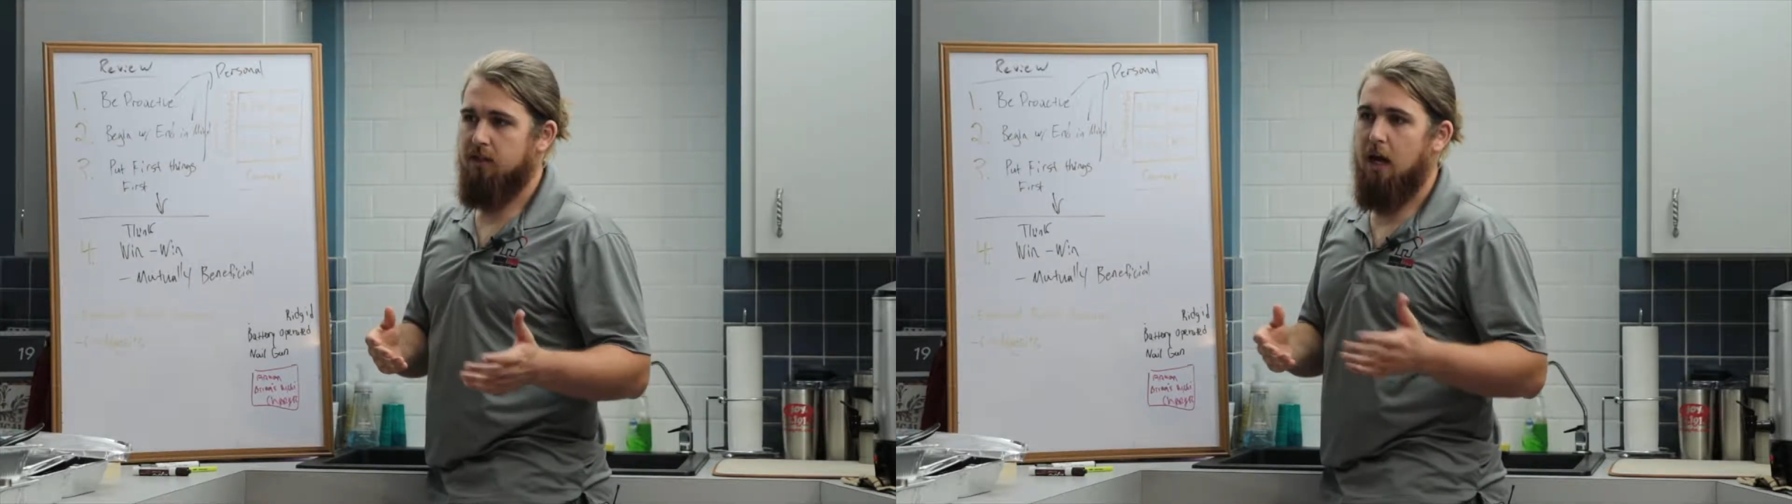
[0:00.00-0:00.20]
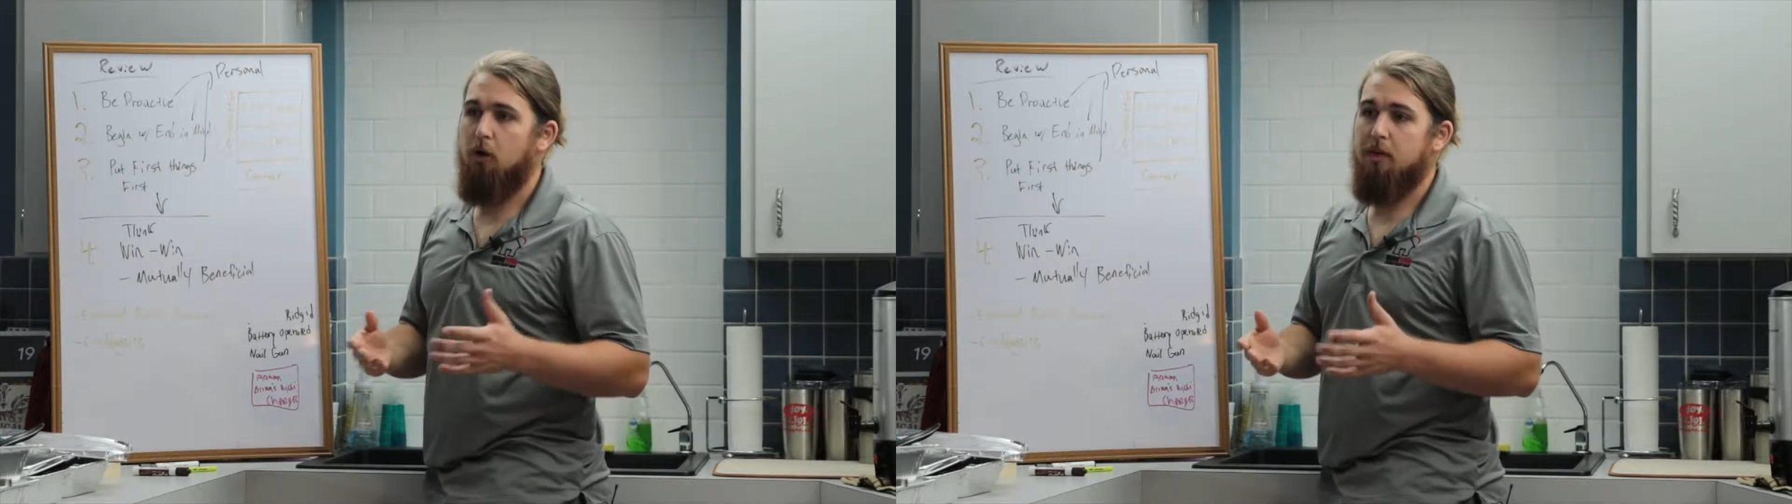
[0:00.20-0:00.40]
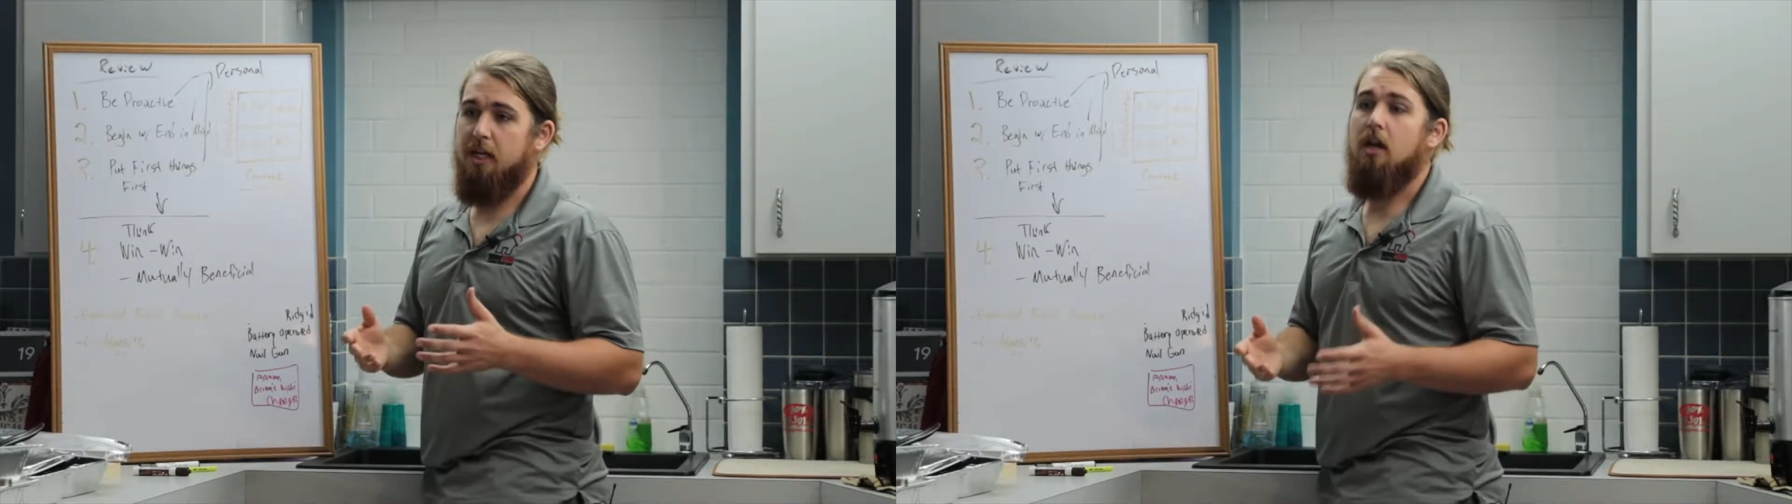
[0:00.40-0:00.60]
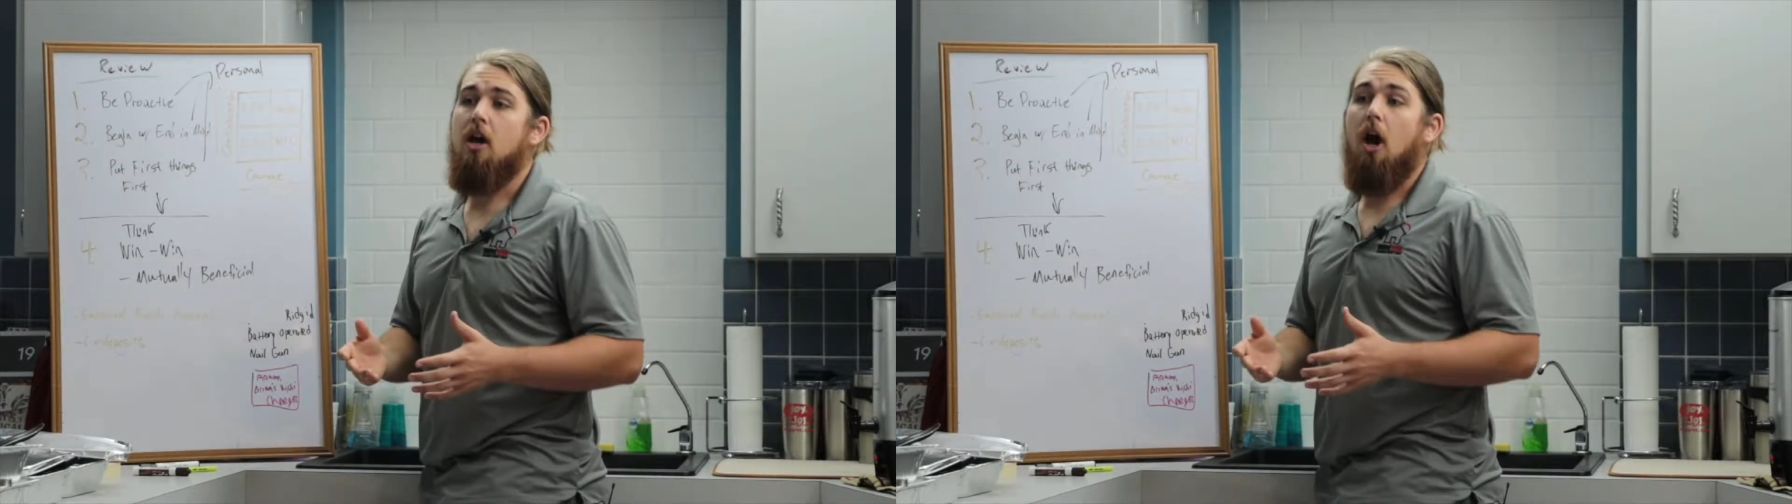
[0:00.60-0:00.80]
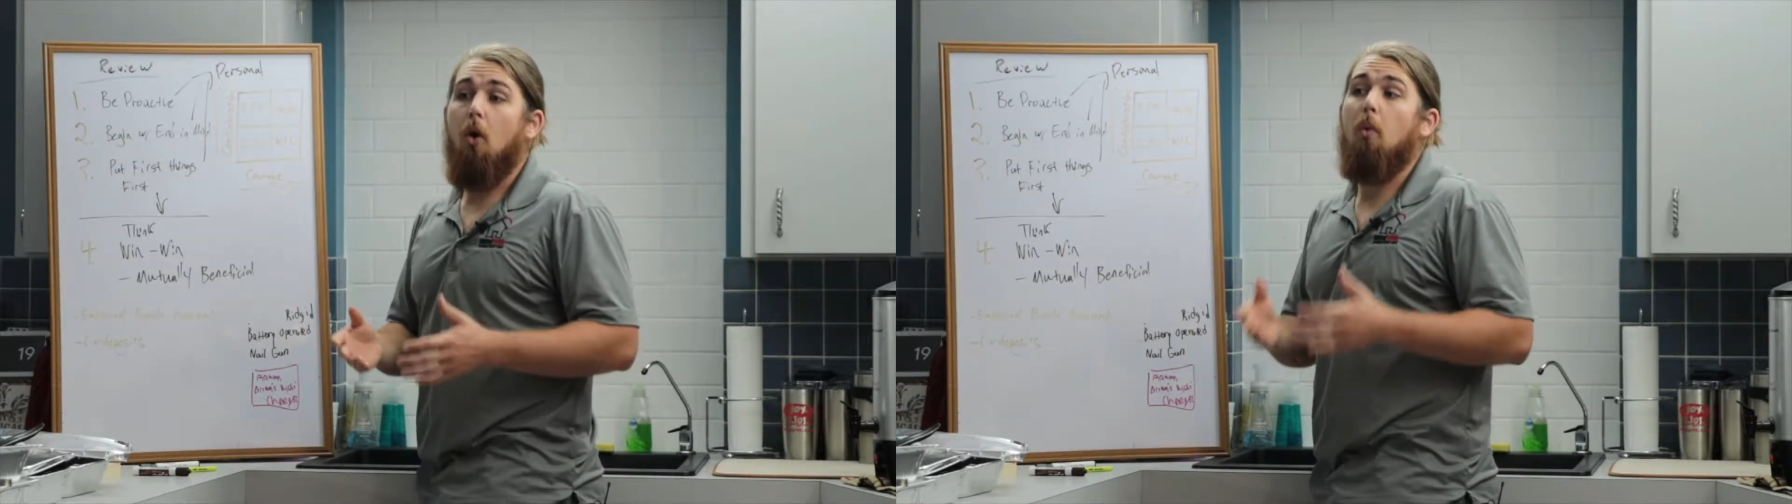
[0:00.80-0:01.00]
That would be
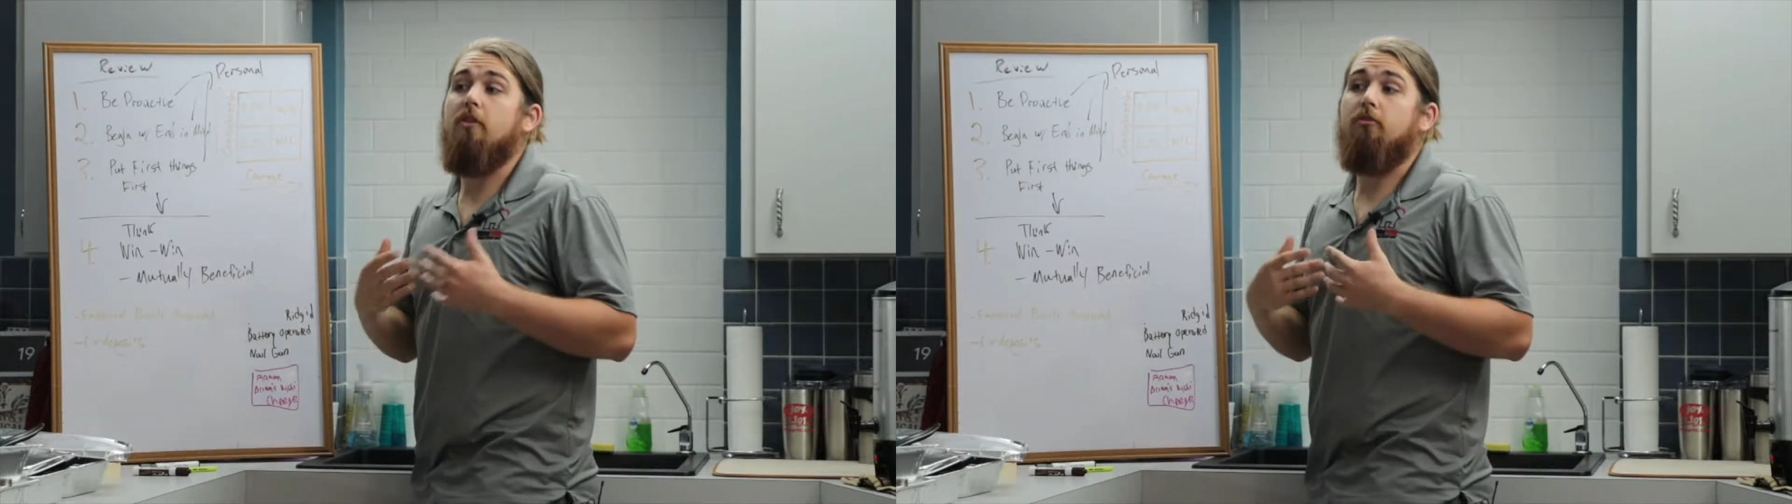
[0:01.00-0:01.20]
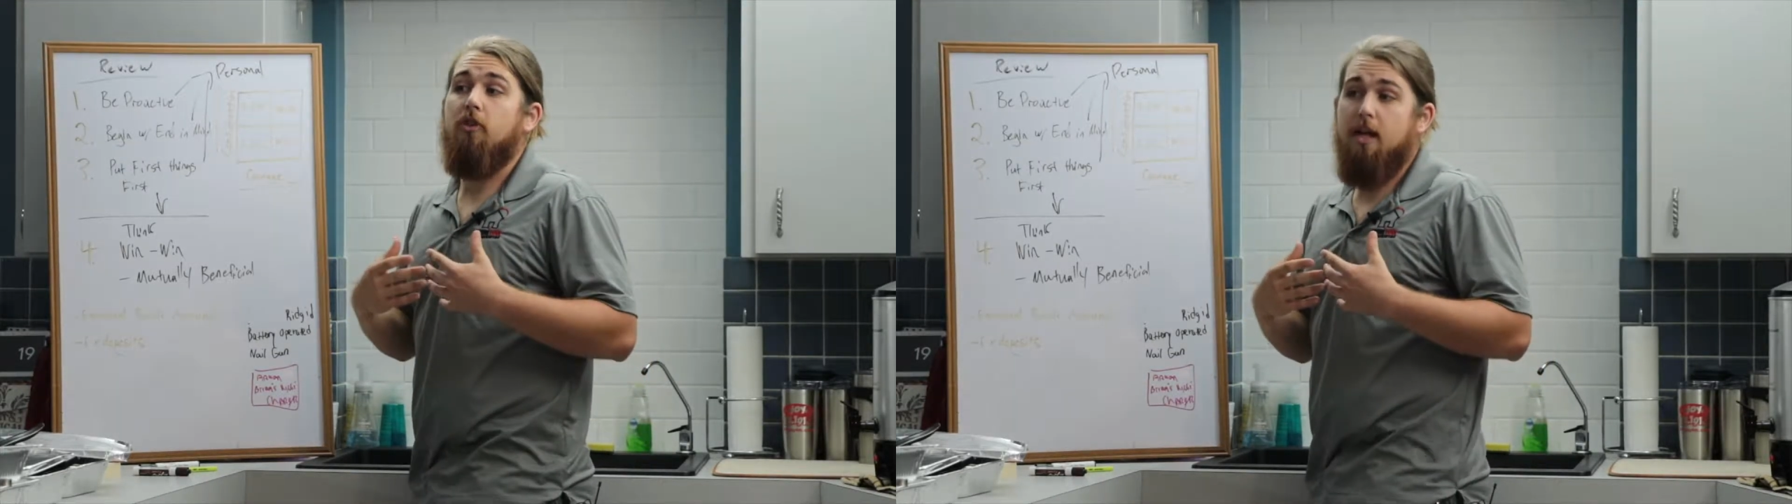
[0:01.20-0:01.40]
a win for